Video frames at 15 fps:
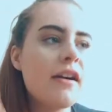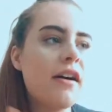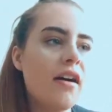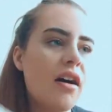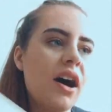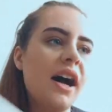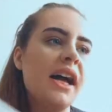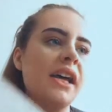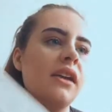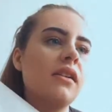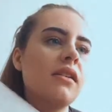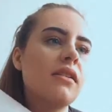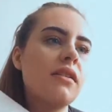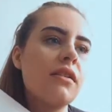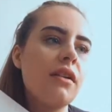I
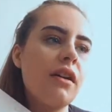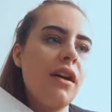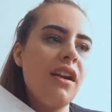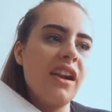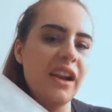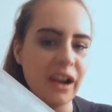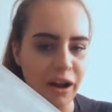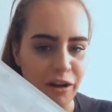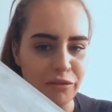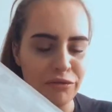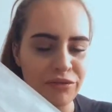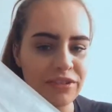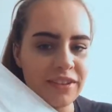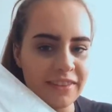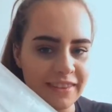
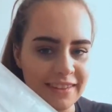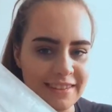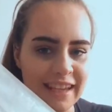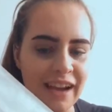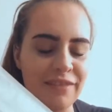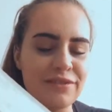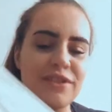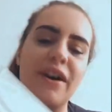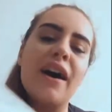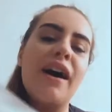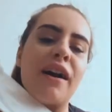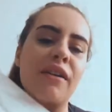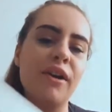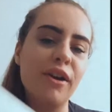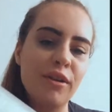love this catheter,
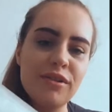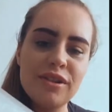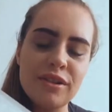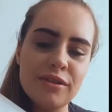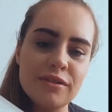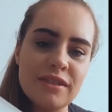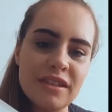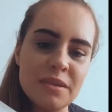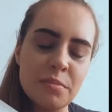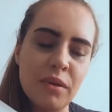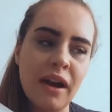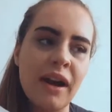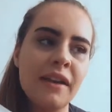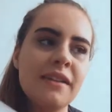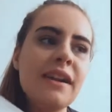and I only use this
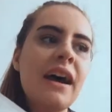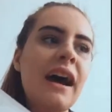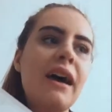brand,